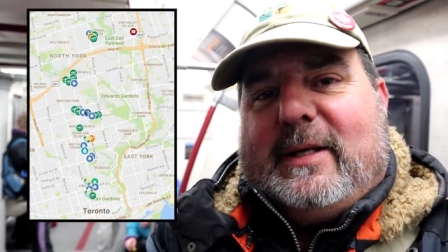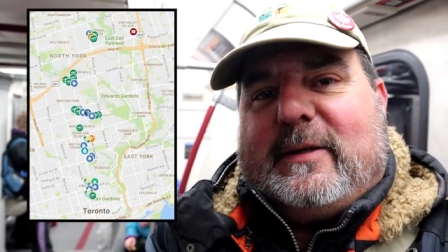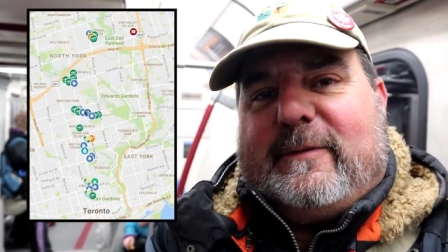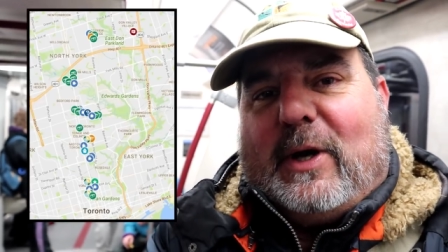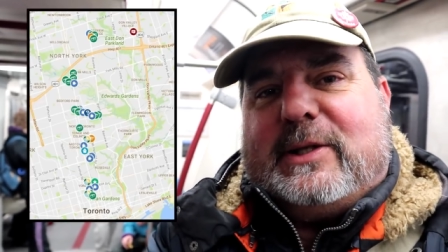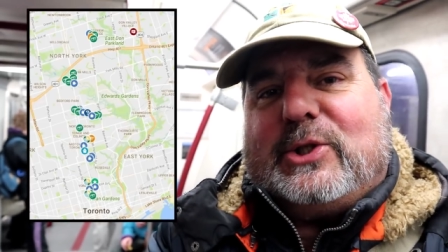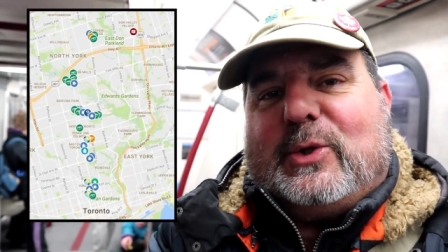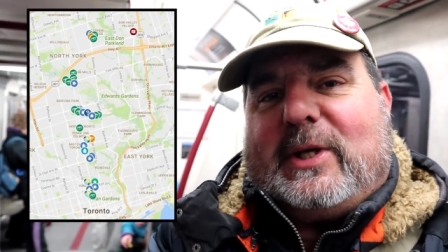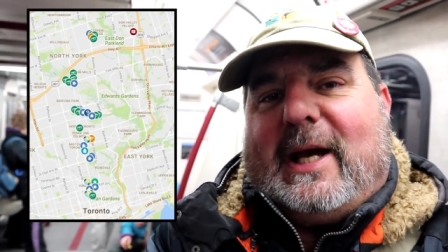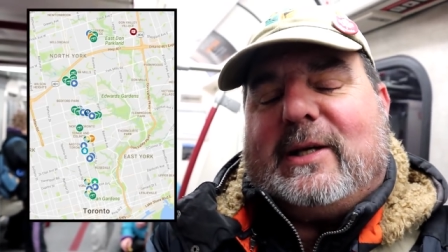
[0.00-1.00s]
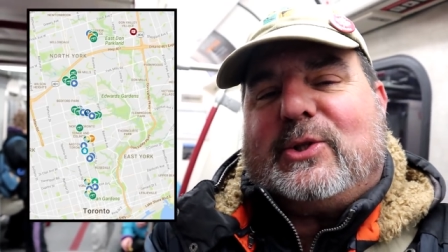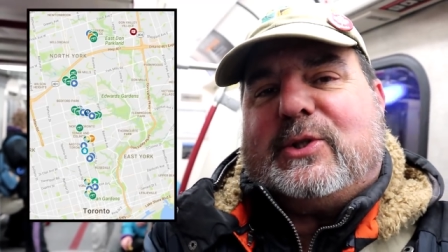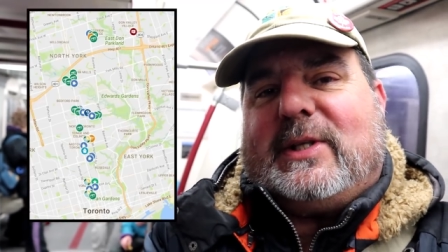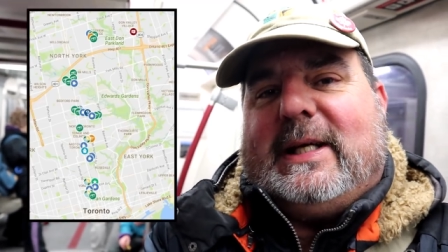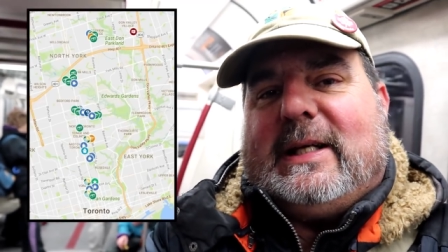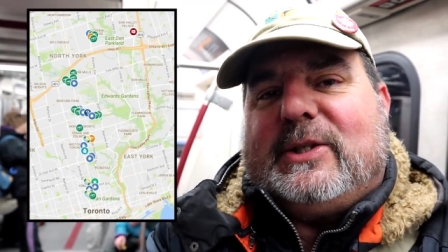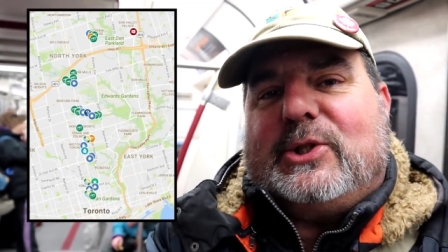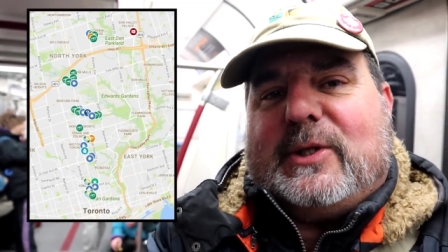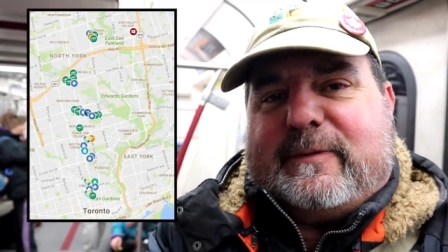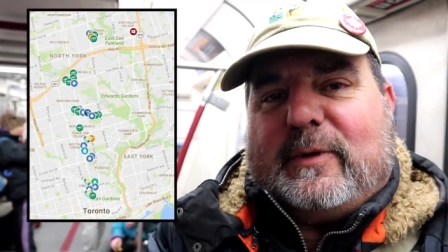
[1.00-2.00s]
to find geocachers in
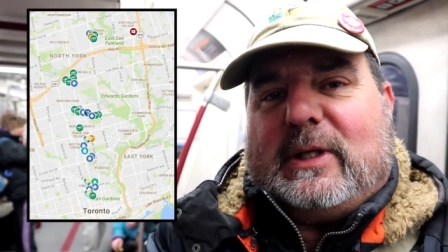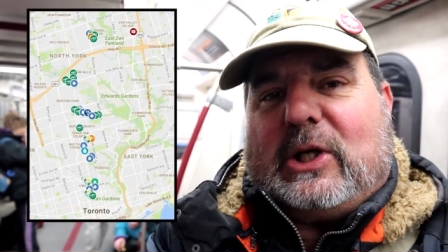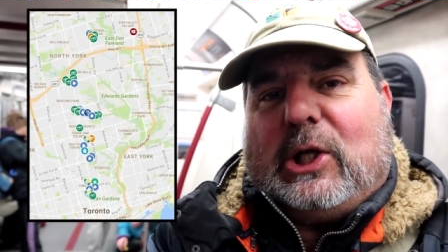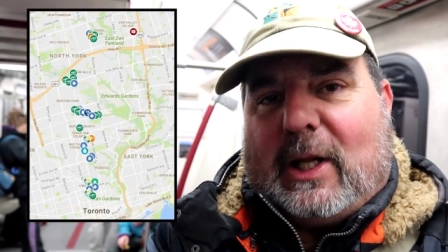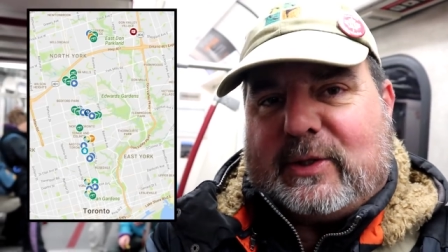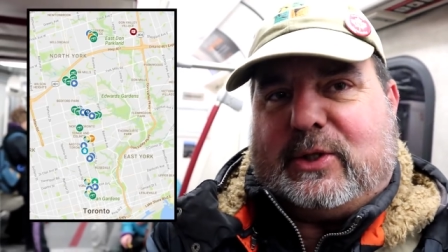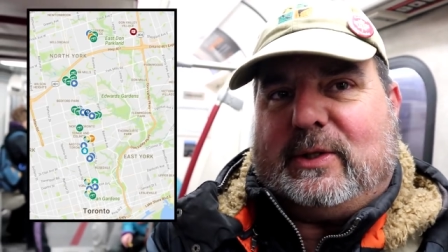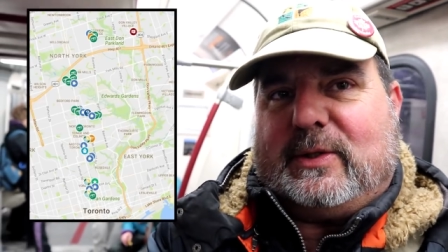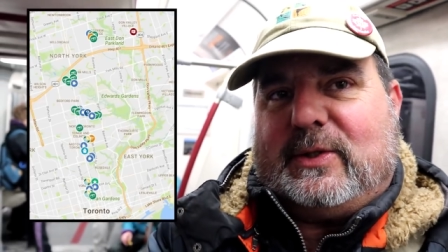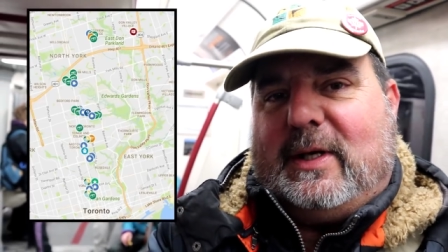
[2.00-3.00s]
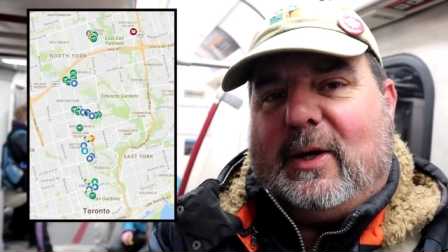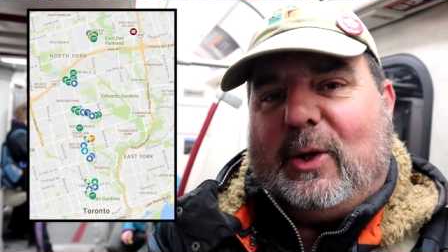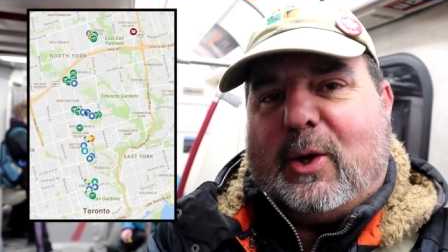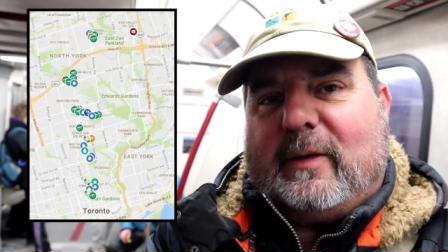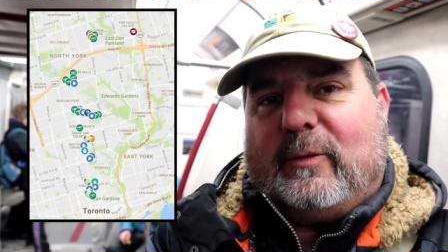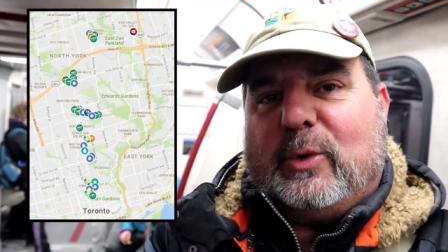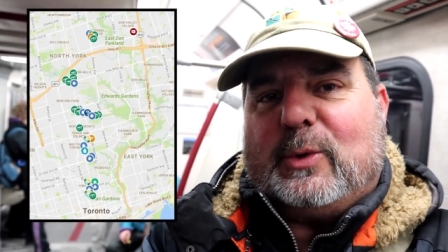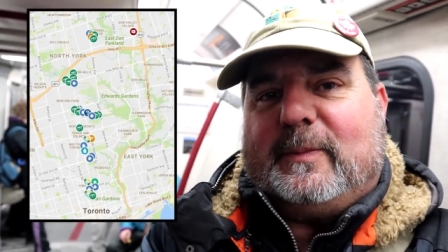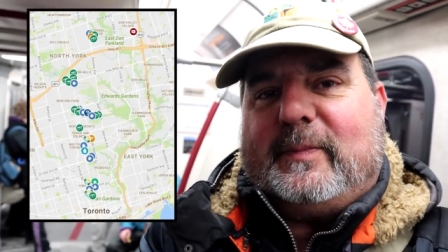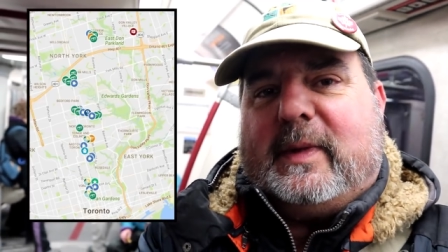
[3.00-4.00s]
different clusters along the route